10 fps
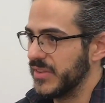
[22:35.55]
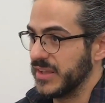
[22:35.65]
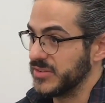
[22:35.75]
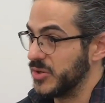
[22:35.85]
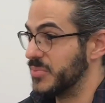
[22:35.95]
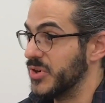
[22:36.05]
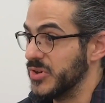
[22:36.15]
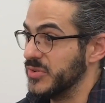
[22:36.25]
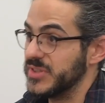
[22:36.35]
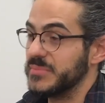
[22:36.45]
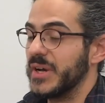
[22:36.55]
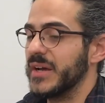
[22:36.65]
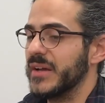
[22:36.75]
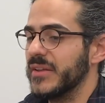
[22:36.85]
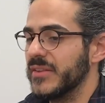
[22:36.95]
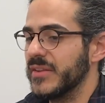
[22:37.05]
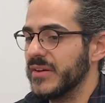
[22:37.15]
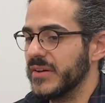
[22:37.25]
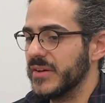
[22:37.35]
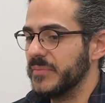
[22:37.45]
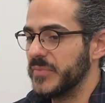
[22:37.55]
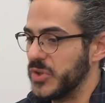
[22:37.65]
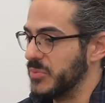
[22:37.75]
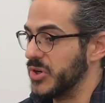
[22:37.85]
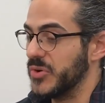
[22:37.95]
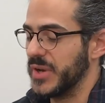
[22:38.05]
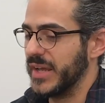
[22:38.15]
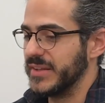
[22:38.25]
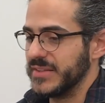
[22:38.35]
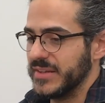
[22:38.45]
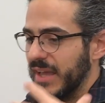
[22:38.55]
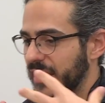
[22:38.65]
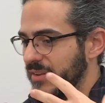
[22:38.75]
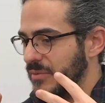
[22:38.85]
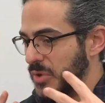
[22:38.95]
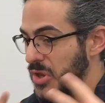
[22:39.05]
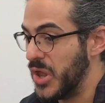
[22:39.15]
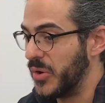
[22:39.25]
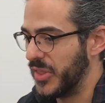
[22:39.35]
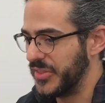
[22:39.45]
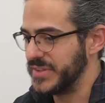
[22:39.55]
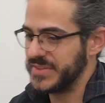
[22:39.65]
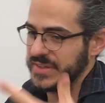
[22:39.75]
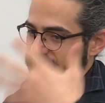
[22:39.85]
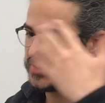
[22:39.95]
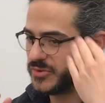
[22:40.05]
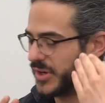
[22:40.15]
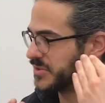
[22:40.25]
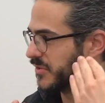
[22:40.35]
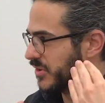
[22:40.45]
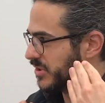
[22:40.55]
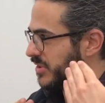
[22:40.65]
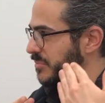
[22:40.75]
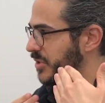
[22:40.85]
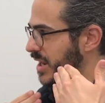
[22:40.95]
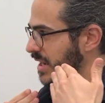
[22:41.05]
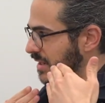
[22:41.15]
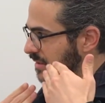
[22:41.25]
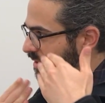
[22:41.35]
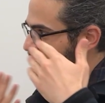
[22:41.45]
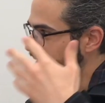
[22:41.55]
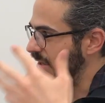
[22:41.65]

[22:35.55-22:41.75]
things that are produced by the human gonads, and we know that these things cross over into the brain.